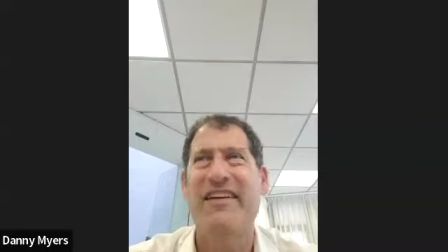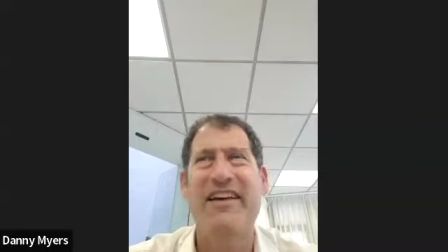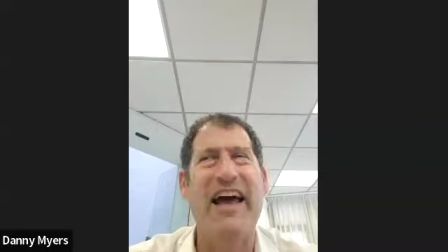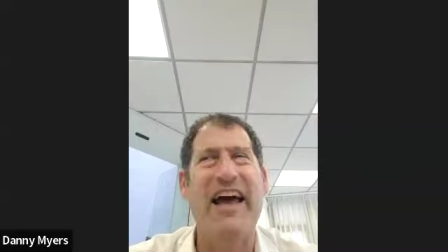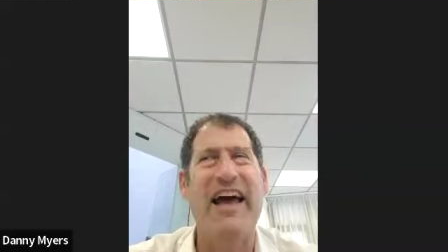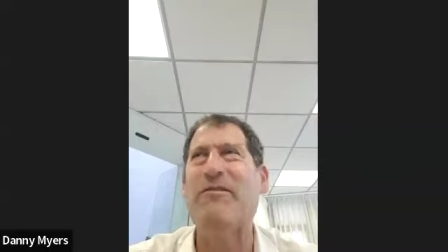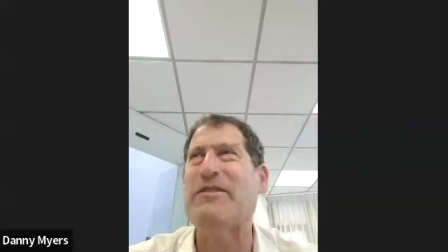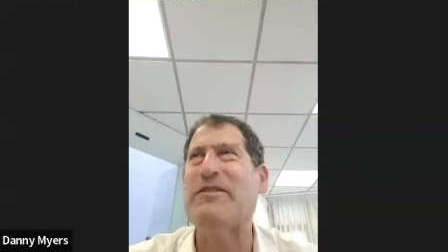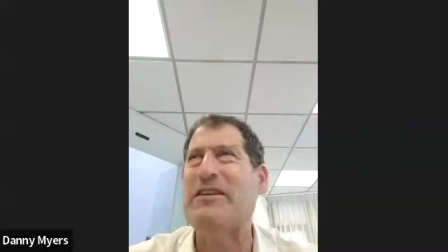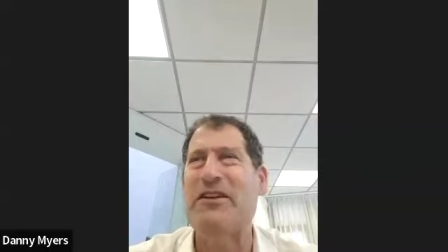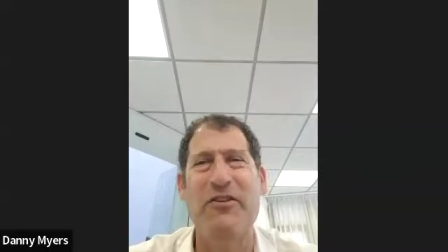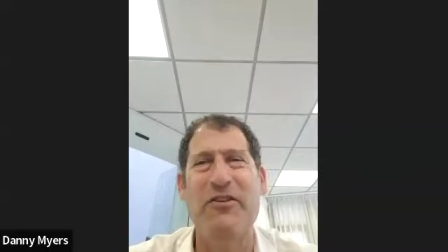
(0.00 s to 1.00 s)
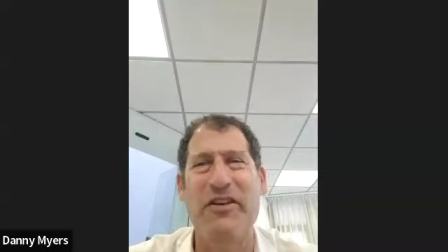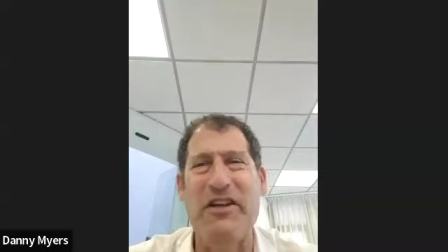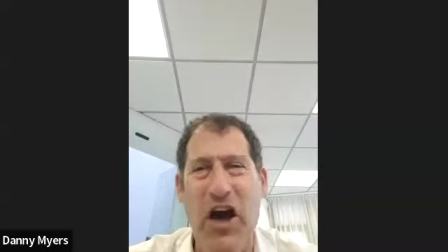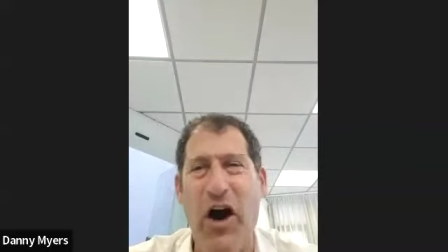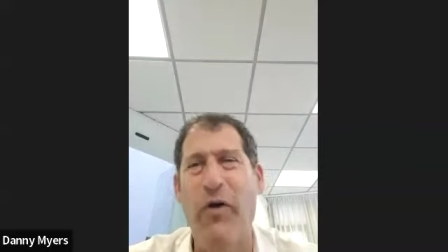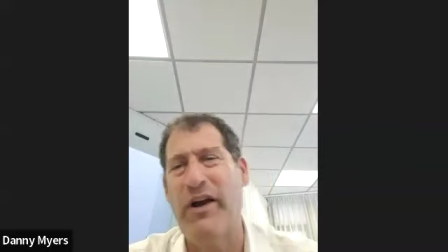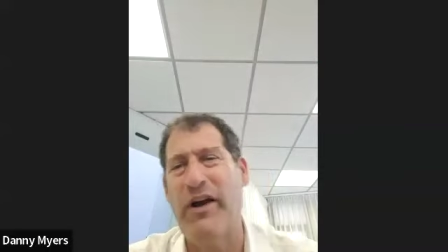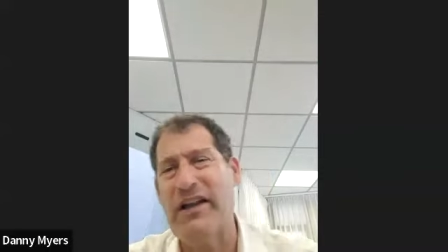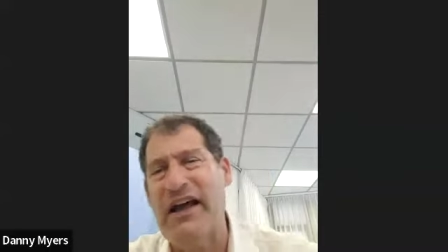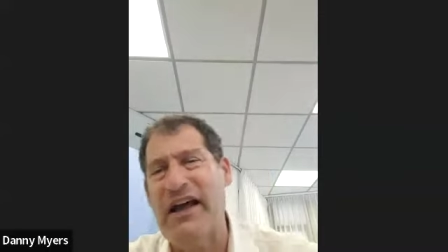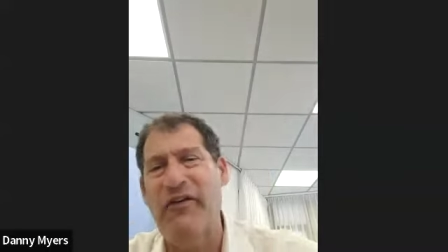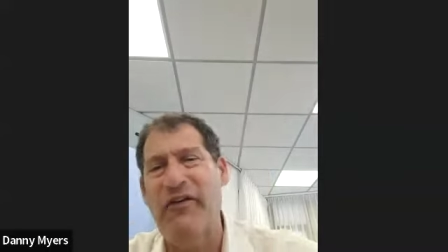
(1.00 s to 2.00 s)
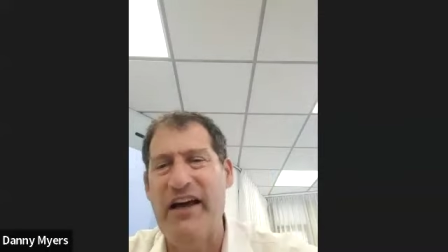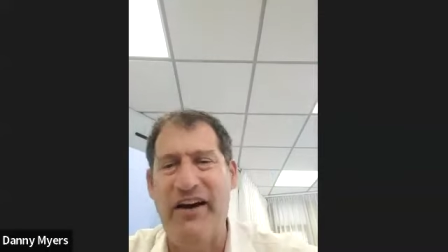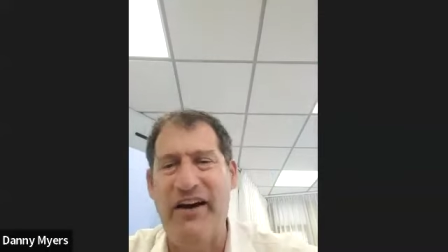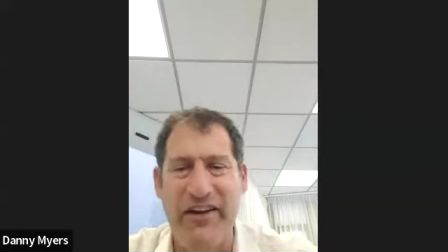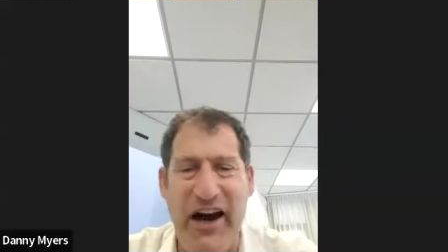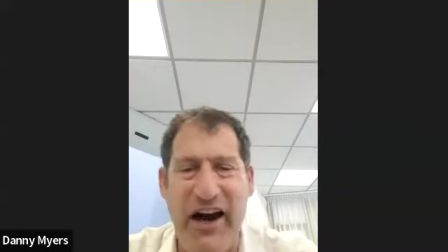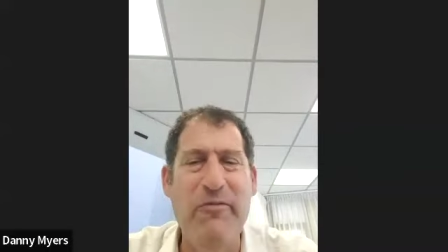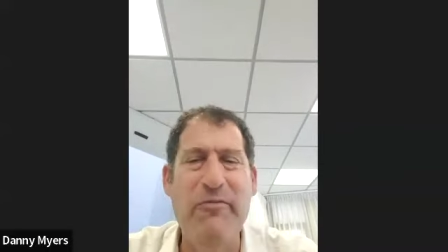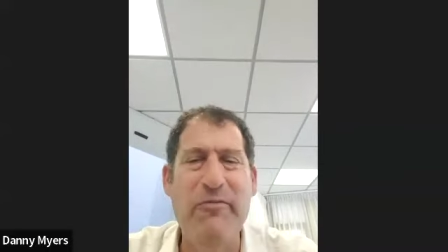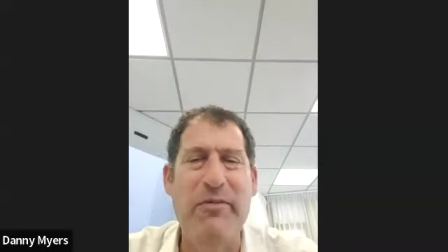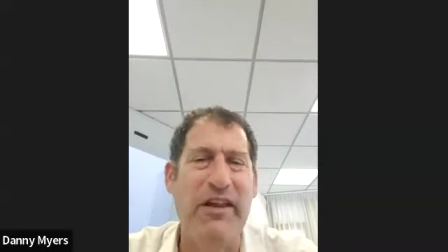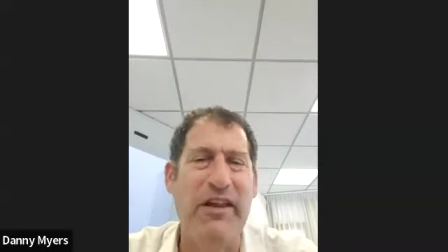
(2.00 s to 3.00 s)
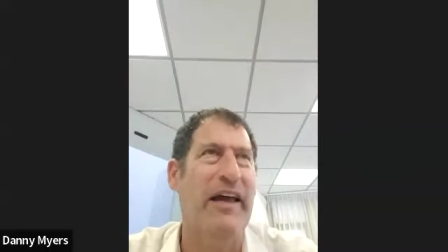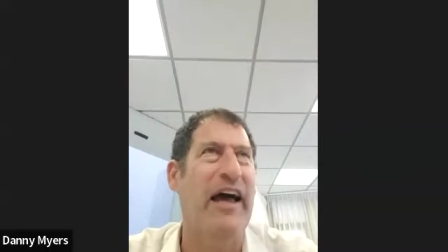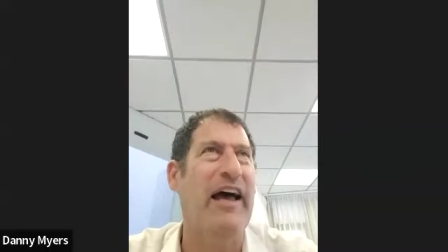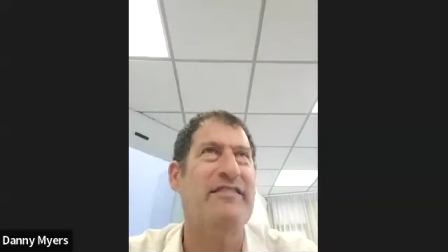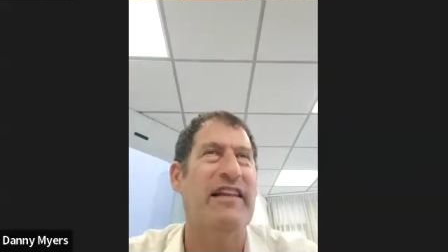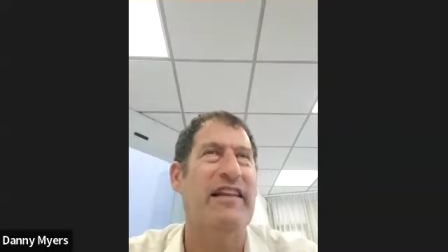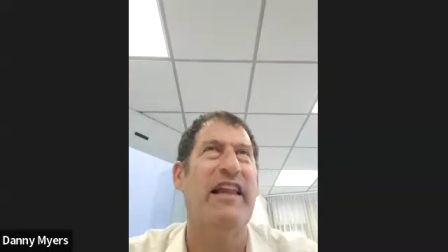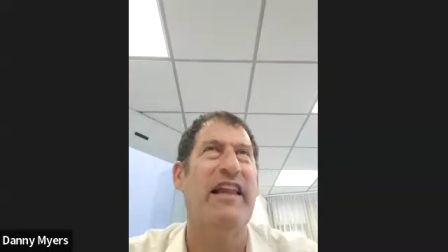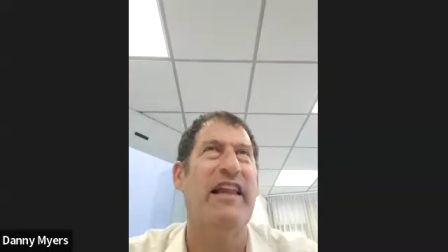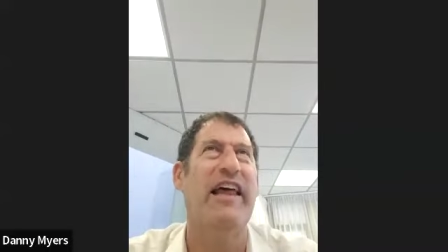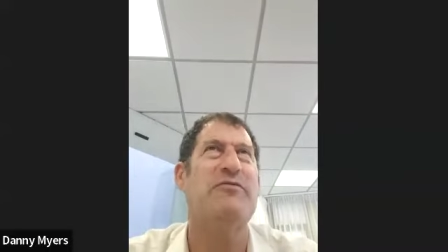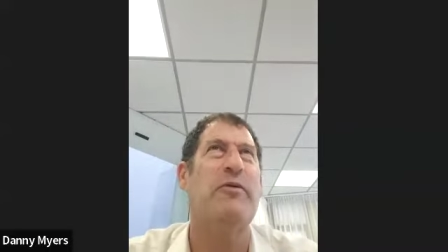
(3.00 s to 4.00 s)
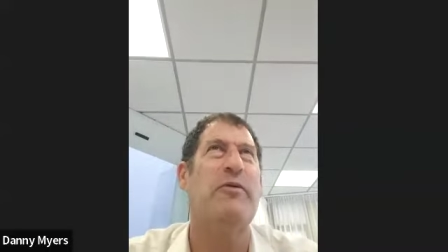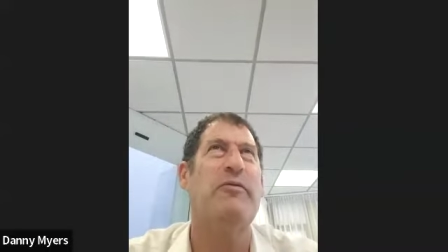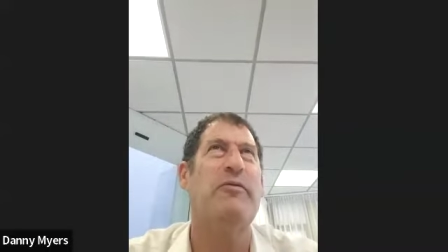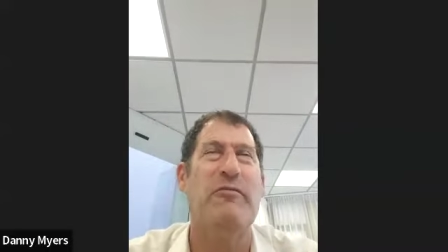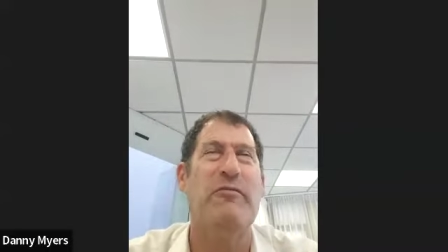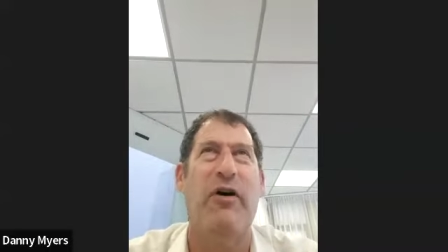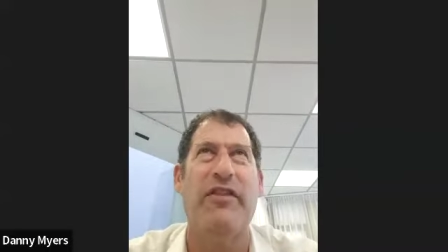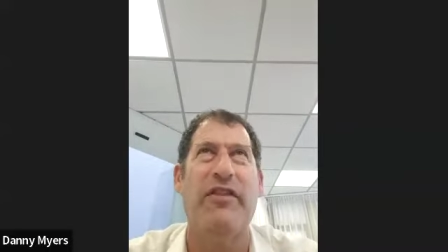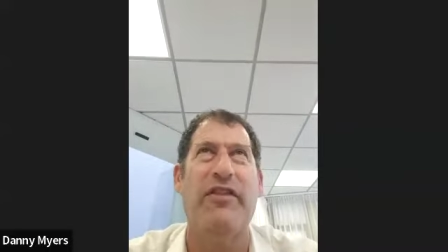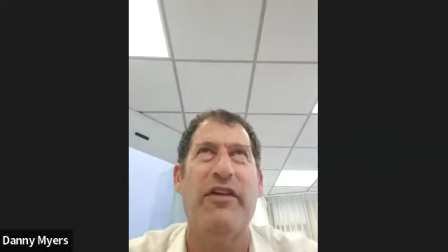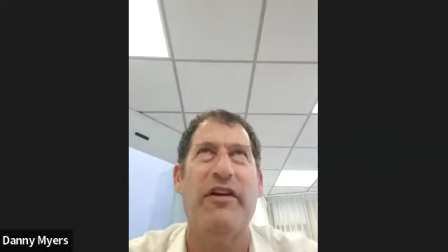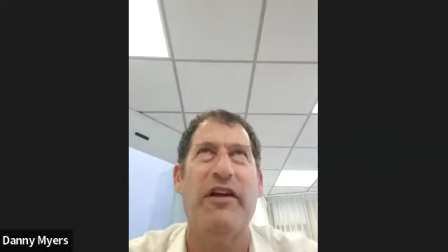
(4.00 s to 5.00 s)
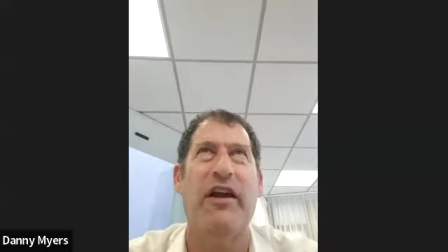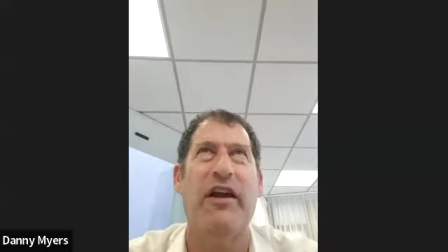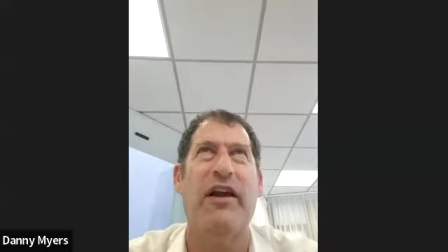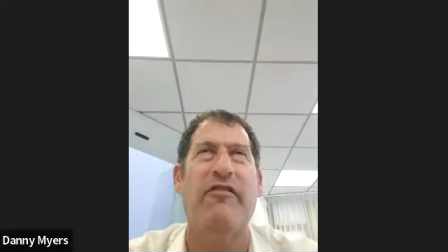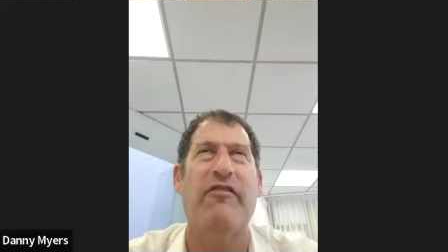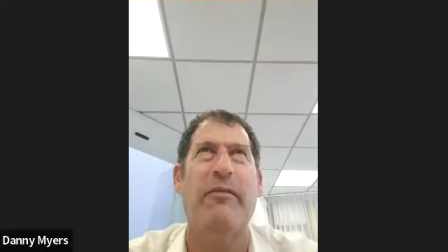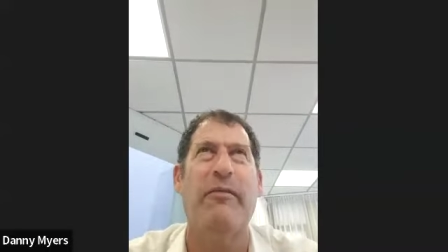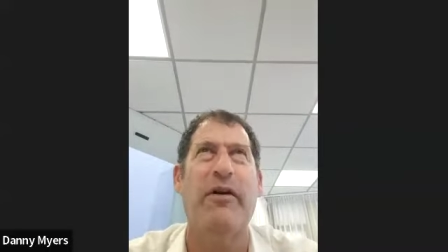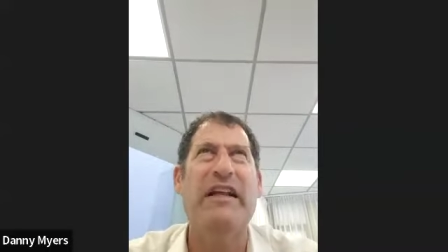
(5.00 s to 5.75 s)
Absolutely. Knowing. Unbelievable. Yes. And the last one was Ramon, I think. No, not Ramon. I